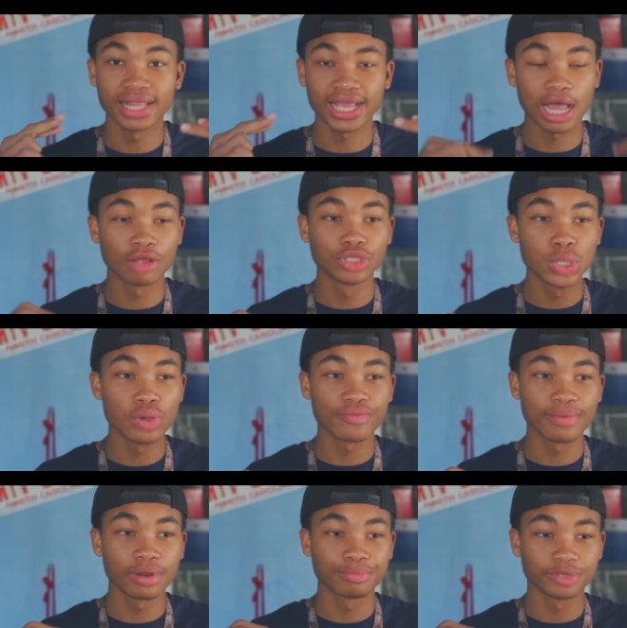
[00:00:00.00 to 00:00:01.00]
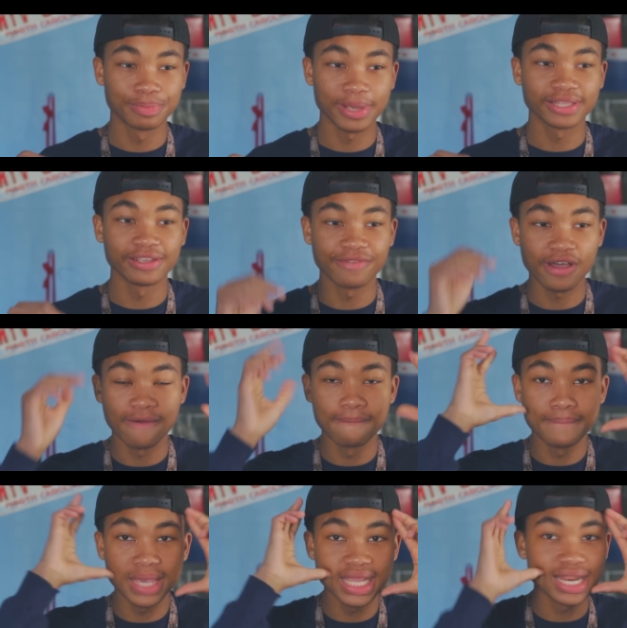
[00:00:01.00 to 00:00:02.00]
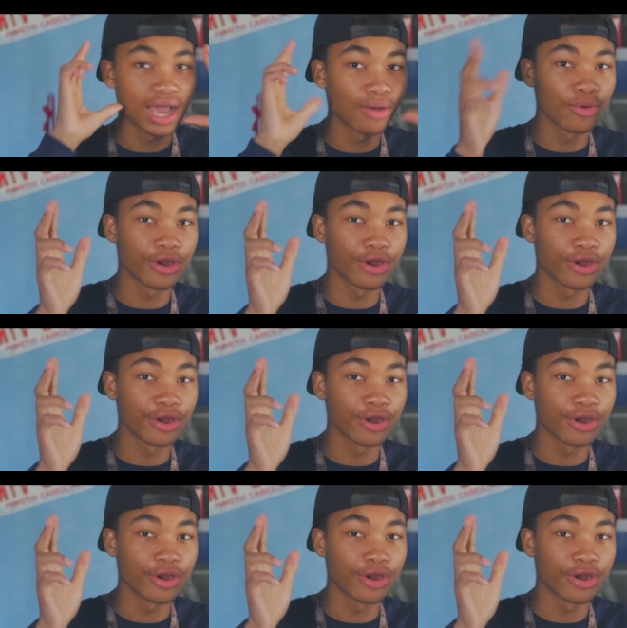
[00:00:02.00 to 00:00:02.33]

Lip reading: Like, I'll do it from the perspective of me not